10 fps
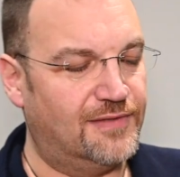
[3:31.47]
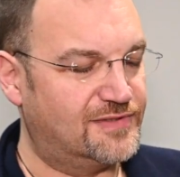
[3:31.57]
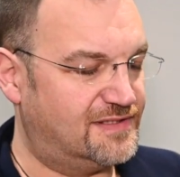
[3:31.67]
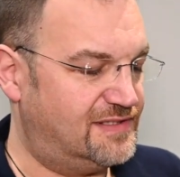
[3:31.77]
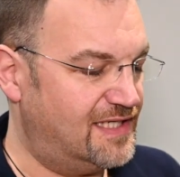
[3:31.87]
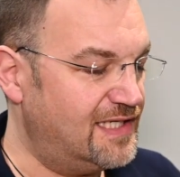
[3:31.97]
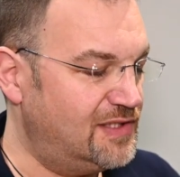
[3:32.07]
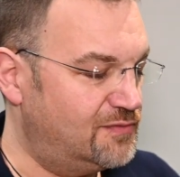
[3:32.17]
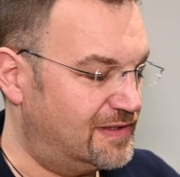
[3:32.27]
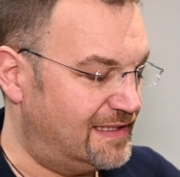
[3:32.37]
I was
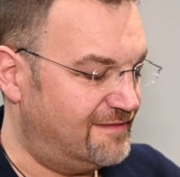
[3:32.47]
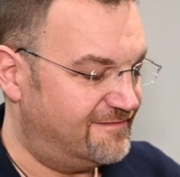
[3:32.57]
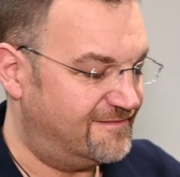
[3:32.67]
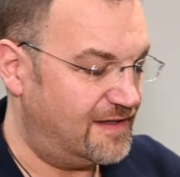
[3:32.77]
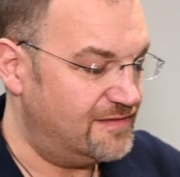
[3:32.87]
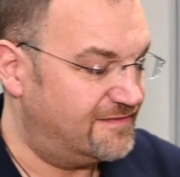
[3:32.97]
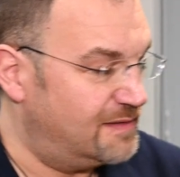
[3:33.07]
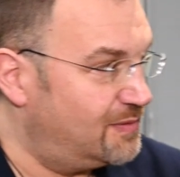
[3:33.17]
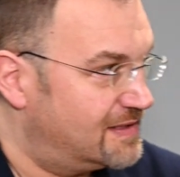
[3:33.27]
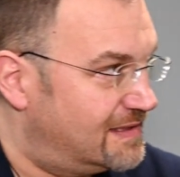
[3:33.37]
genuinely very, very
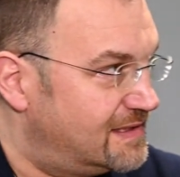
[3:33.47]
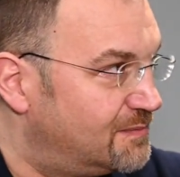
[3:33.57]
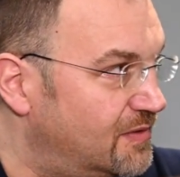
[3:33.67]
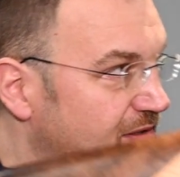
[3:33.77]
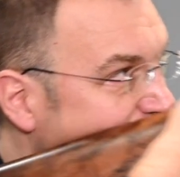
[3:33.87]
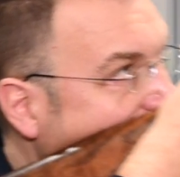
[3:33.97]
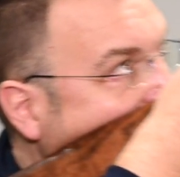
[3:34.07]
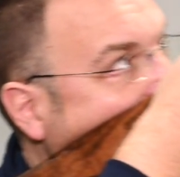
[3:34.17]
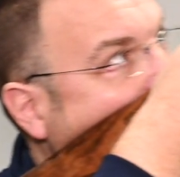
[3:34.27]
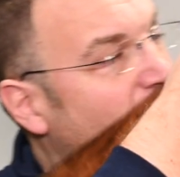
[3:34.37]
pleasantly surprised by
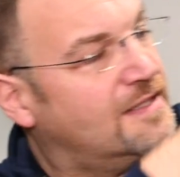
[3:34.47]
it.